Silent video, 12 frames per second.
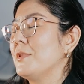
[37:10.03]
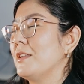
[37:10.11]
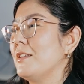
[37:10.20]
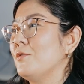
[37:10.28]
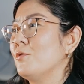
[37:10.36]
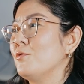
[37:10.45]

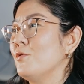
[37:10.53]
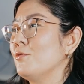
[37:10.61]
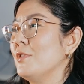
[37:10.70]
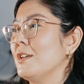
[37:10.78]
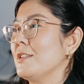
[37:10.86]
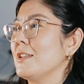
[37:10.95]
that I don't know
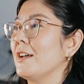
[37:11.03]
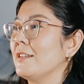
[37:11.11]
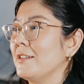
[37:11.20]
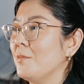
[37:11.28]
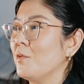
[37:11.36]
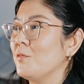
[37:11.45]
the exact
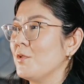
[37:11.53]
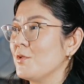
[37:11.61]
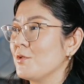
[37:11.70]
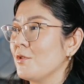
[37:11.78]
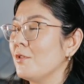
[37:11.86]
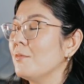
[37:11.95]
name of this
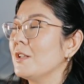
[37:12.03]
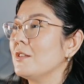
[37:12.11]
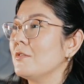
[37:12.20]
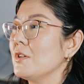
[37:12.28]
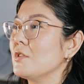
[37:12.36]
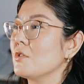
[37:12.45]
song, but
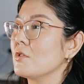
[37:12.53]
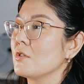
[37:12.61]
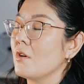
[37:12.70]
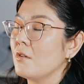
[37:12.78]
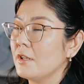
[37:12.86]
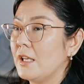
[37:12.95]
there is a song.